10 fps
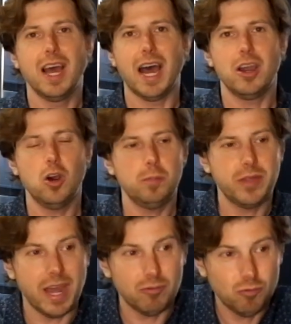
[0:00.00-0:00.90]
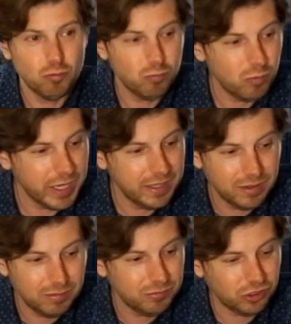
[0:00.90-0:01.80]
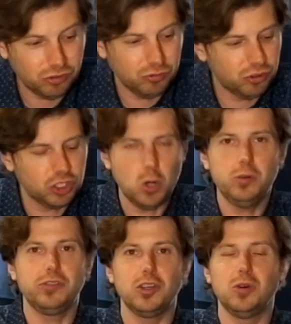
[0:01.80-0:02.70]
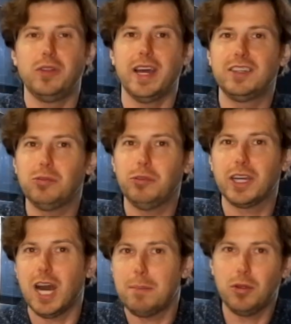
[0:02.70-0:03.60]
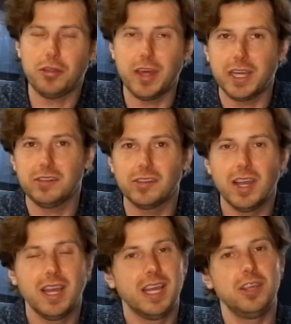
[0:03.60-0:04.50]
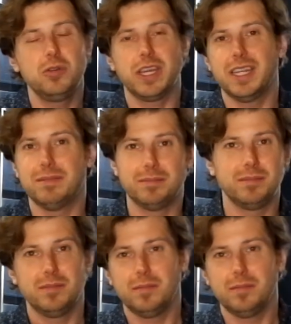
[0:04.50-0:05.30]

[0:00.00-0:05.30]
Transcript: I hope that just shows you that just with a couple things, you can,